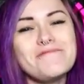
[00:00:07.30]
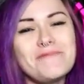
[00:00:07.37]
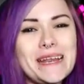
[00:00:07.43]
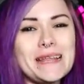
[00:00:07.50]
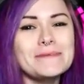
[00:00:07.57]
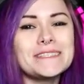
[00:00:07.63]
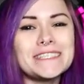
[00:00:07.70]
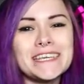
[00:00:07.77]
my
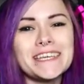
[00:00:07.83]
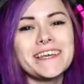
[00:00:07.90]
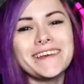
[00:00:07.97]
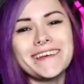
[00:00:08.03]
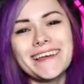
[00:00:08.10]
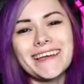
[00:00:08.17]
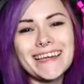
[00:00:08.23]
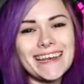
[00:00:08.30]
name is
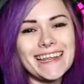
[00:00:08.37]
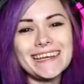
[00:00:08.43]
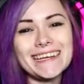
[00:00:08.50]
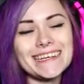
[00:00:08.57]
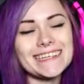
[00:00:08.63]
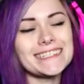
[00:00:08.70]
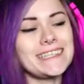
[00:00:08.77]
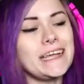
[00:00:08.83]

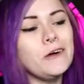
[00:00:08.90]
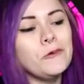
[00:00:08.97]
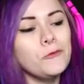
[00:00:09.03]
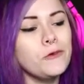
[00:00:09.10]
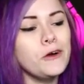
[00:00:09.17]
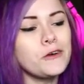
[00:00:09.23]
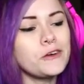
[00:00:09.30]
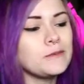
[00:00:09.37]
KinkoClix and
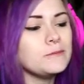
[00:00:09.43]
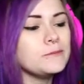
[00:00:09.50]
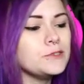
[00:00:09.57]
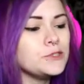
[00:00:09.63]
welcome